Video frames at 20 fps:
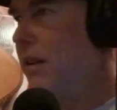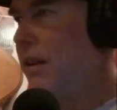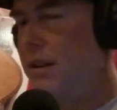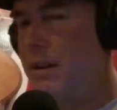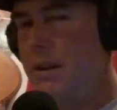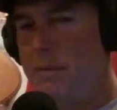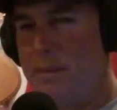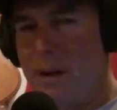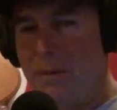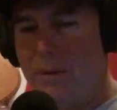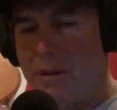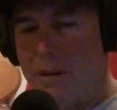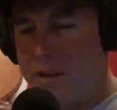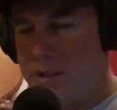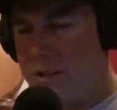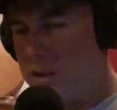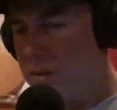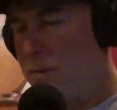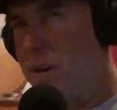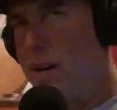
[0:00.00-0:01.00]
I'm not really
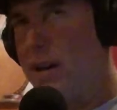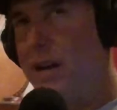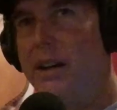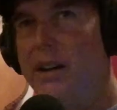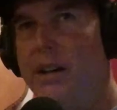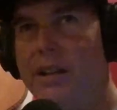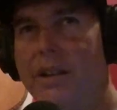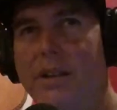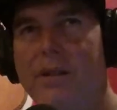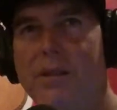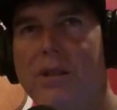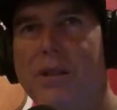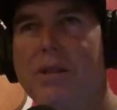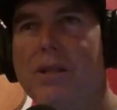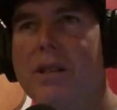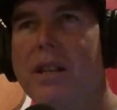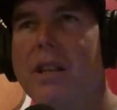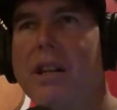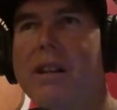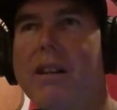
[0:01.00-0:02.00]
sure why. Who's
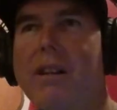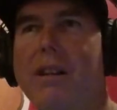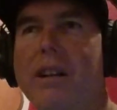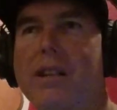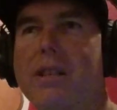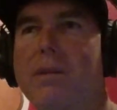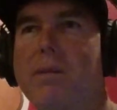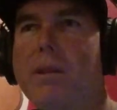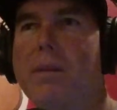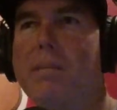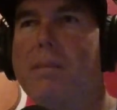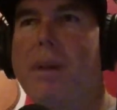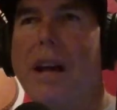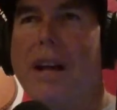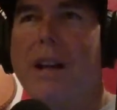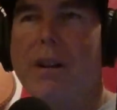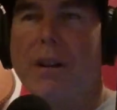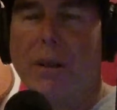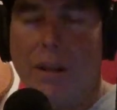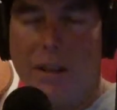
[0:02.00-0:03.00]
using the internet? So,
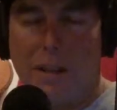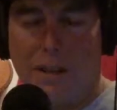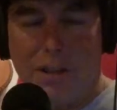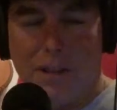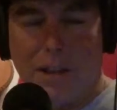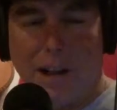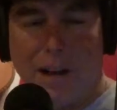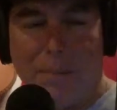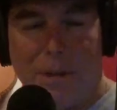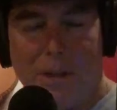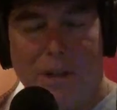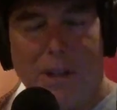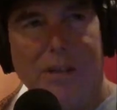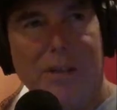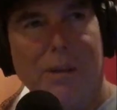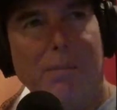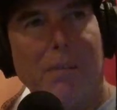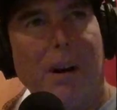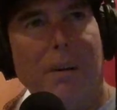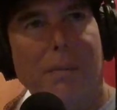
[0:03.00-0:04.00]
you know what? The slot machines
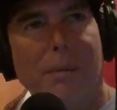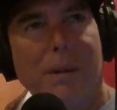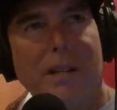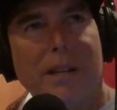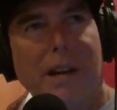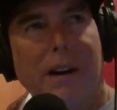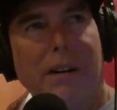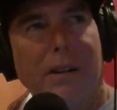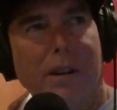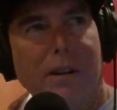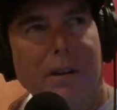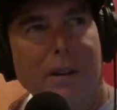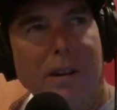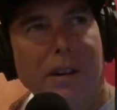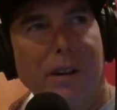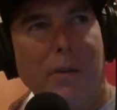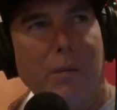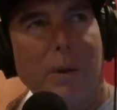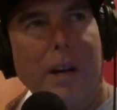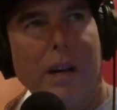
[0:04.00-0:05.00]
are probably downloading
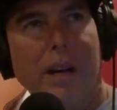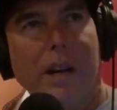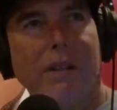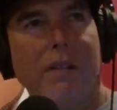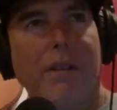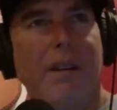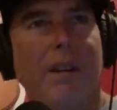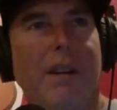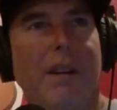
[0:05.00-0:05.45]
their winnings.